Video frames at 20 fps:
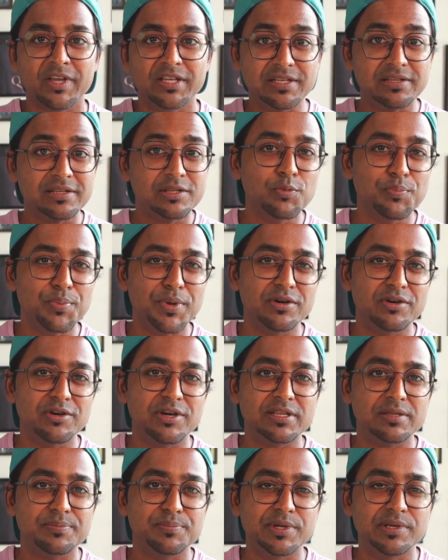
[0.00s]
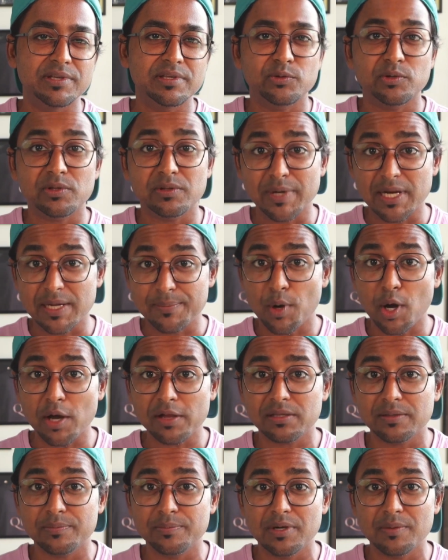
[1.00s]
This superior experience was made
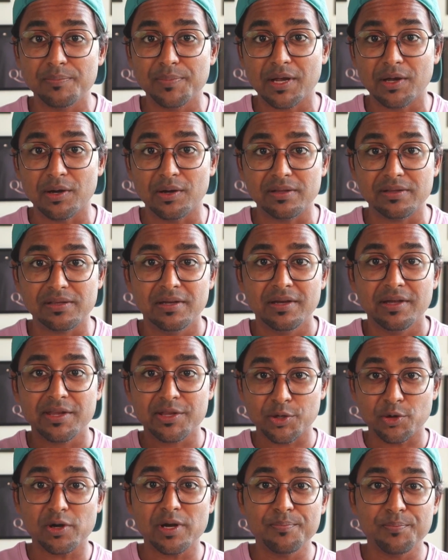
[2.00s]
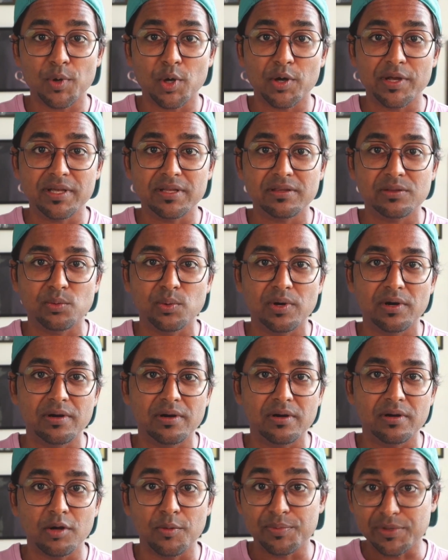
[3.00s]
possible because store employees
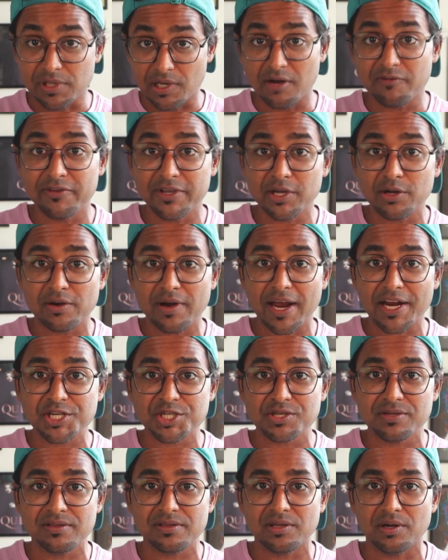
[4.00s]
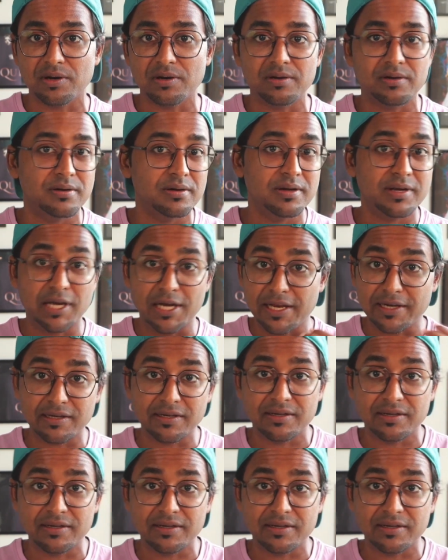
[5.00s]
were observing your actions or collecting